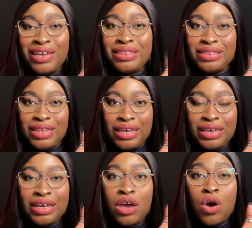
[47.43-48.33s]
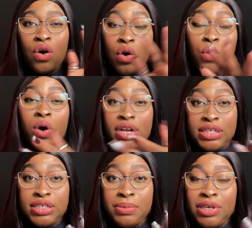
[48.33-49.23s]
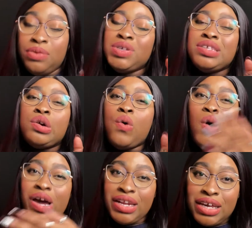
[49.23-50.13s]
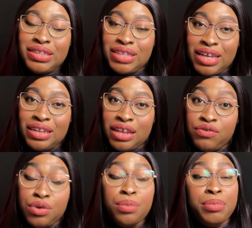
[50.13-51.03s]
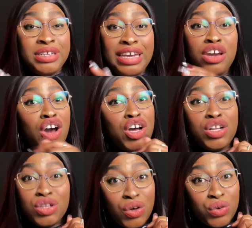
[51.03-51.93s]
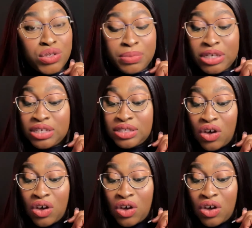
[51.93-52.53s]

I think, or wanted to be. It wasn't quite at that level, but they got close because